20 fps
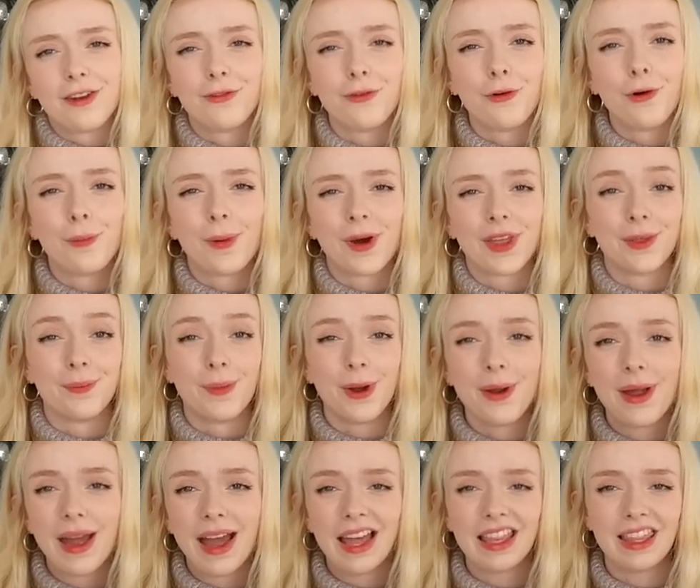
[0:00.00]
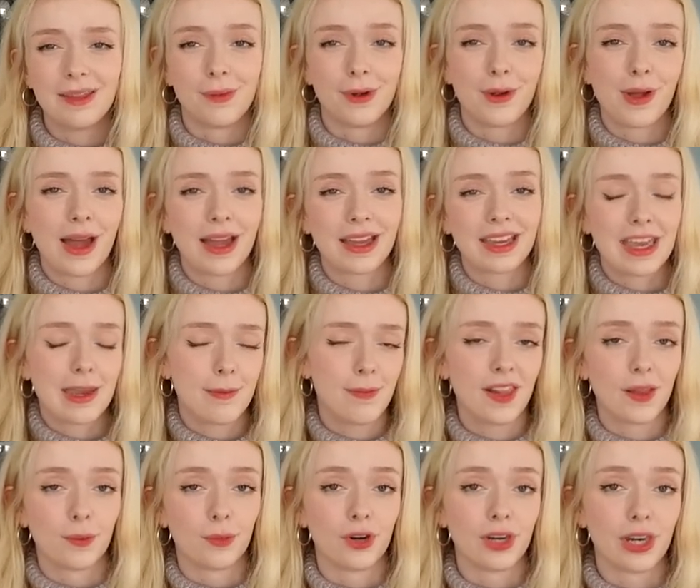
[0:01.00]
for by the mohair
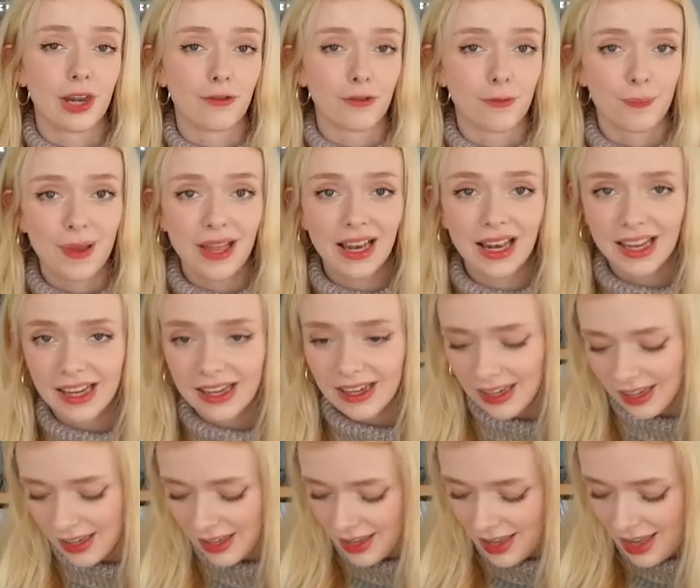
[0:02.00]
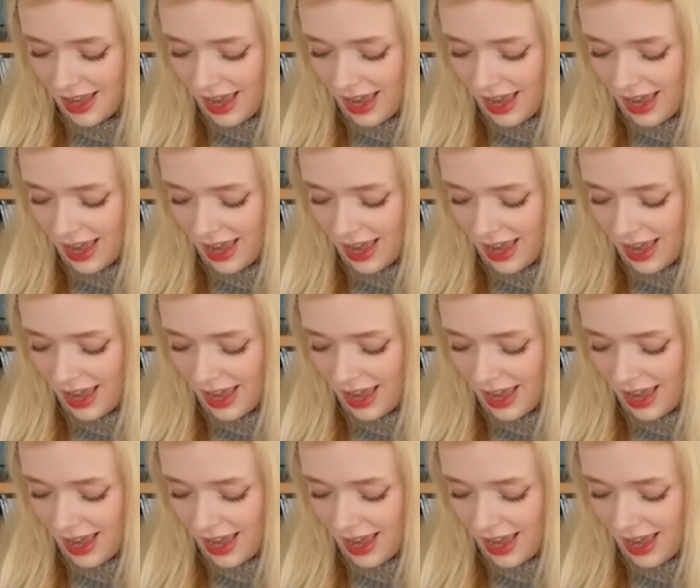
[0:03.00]
keeps the merino from pilling,